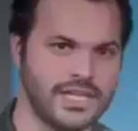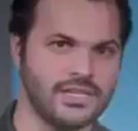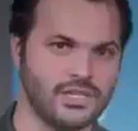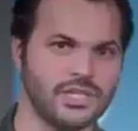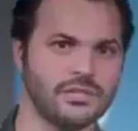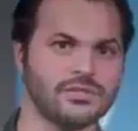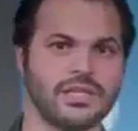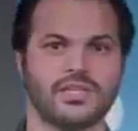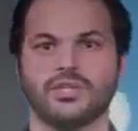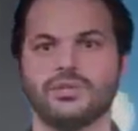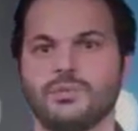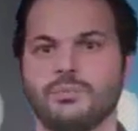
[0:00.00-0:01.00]
the heat shield
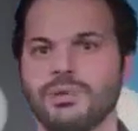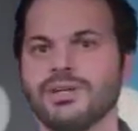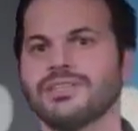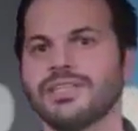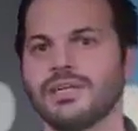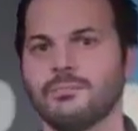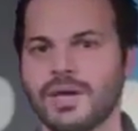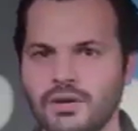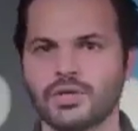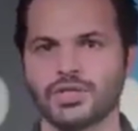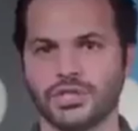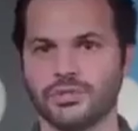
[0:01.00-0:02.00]
and use built-in
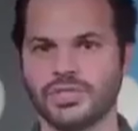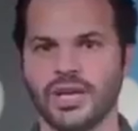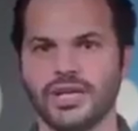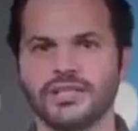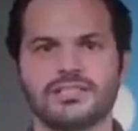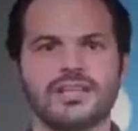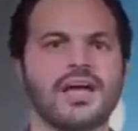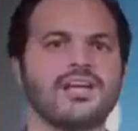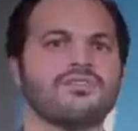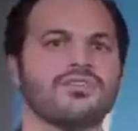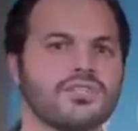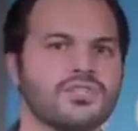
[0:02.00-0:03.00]
parachutes
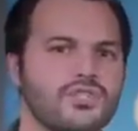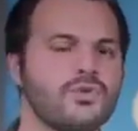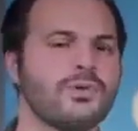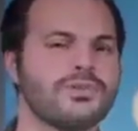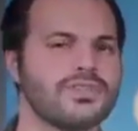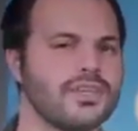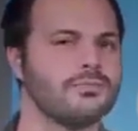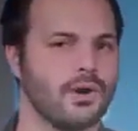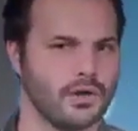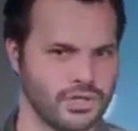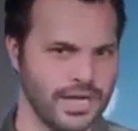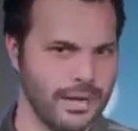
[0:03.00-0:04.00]
designed for the super-thin
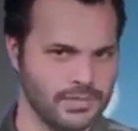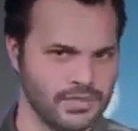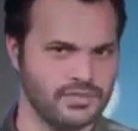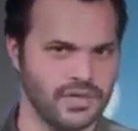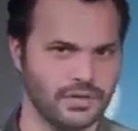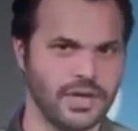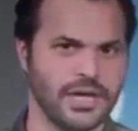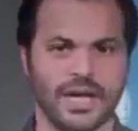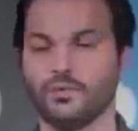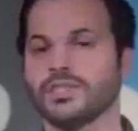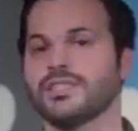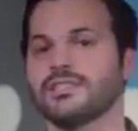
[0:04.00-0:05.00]
Martian atmosphere.
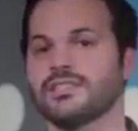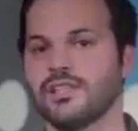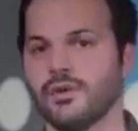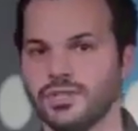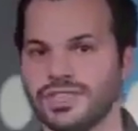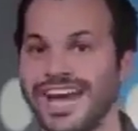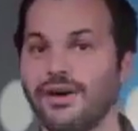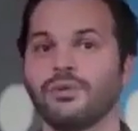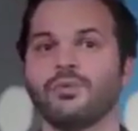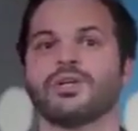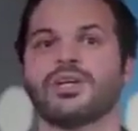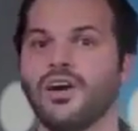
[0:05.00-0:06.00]
And once it's slowed down,
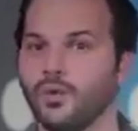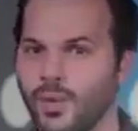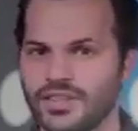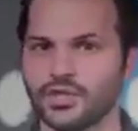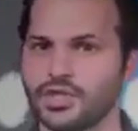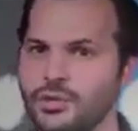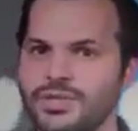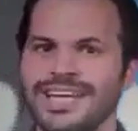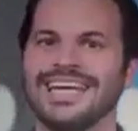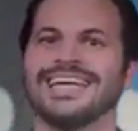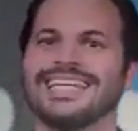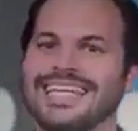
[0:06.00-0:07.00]
it will cut away the chute
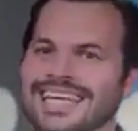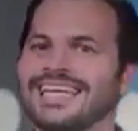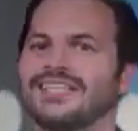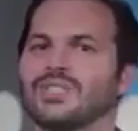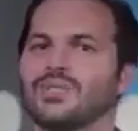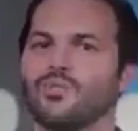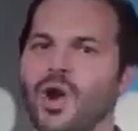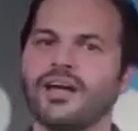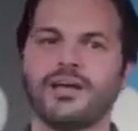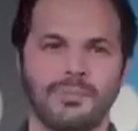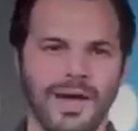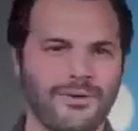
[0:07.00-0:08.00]
and kick in some
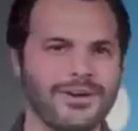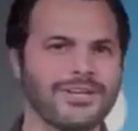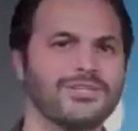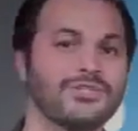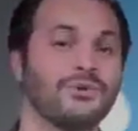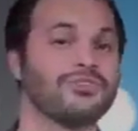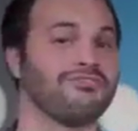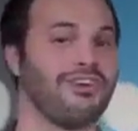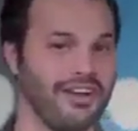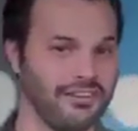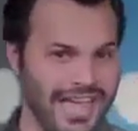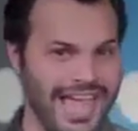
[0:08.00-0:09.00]
rocket power to control the
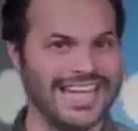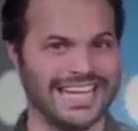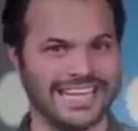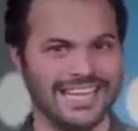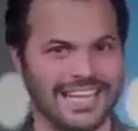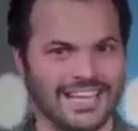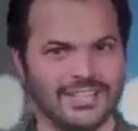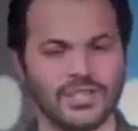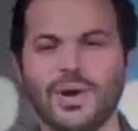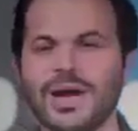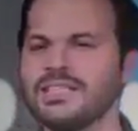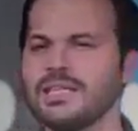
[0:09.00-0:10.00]
final landing. The
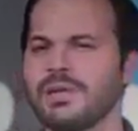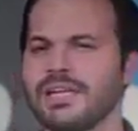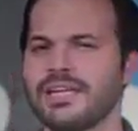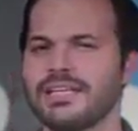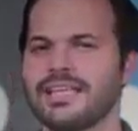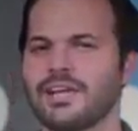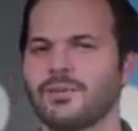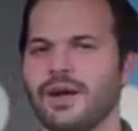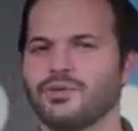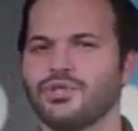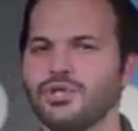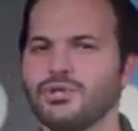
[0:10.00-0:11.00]
crazy bit is that
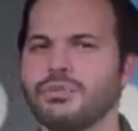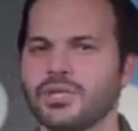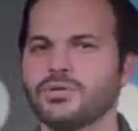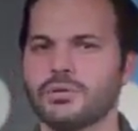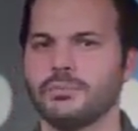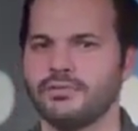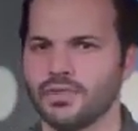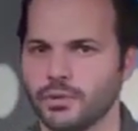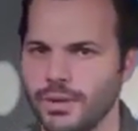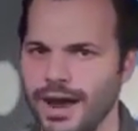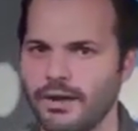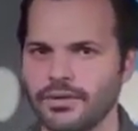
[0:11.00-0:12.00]
around 2 meters above the
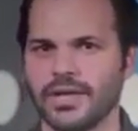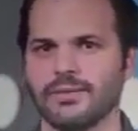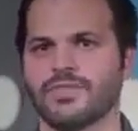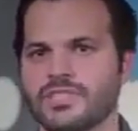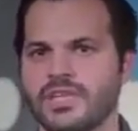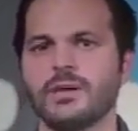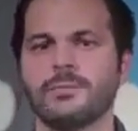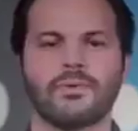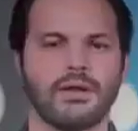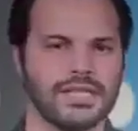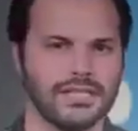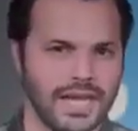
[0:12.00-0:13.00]
ground, the
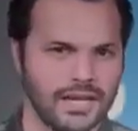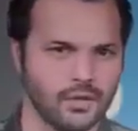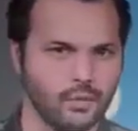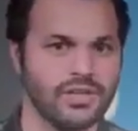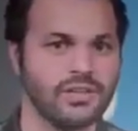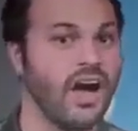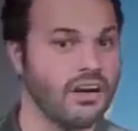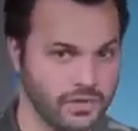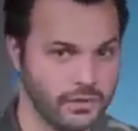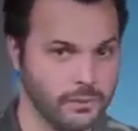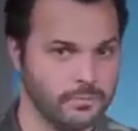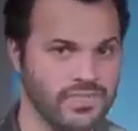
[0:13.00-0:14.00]
Schiaparelli lander will
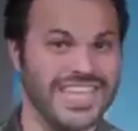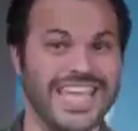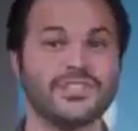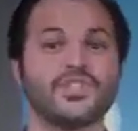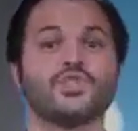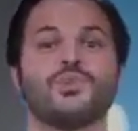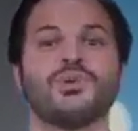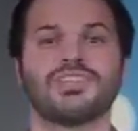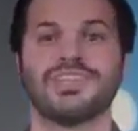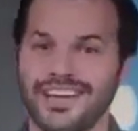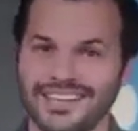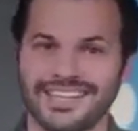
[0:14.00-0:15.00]
hover, the engines will
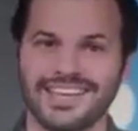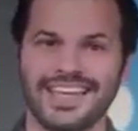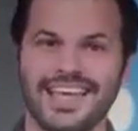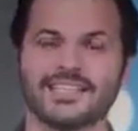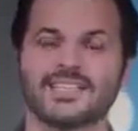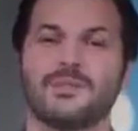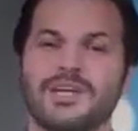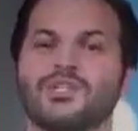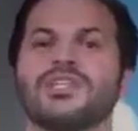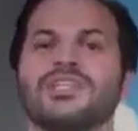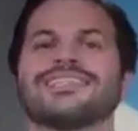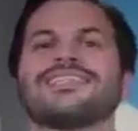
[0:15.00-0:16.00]
cut, and a
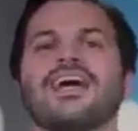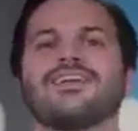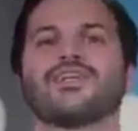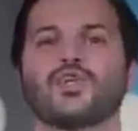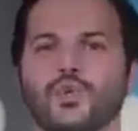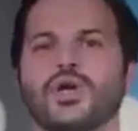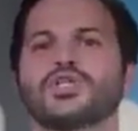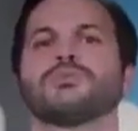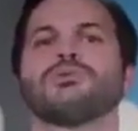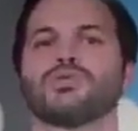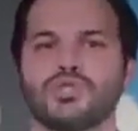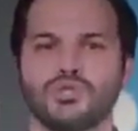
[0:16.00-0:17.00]
specially designed
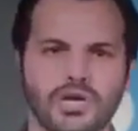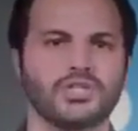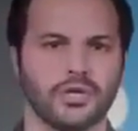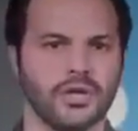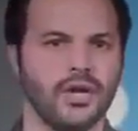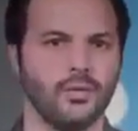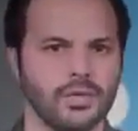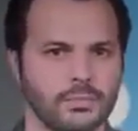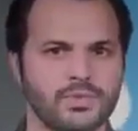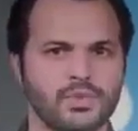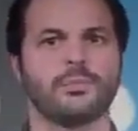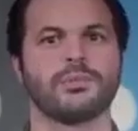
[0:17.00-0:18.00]
crushable structure will
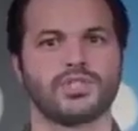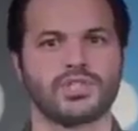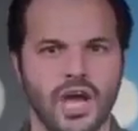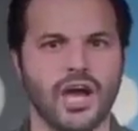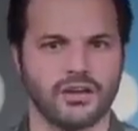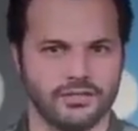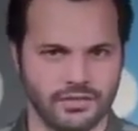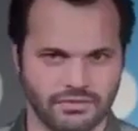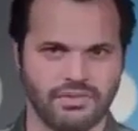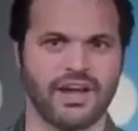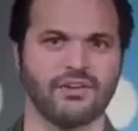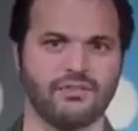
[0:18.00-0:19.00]
absorb the shock of the
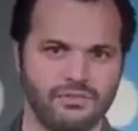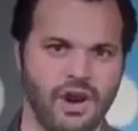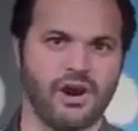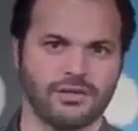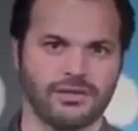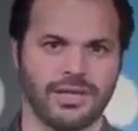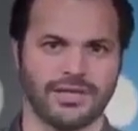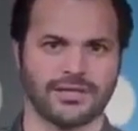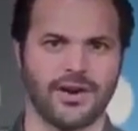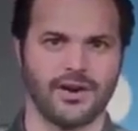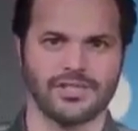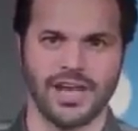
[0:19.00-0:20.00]
final fall like a
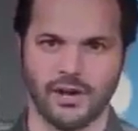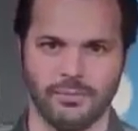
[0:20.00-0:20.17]
car's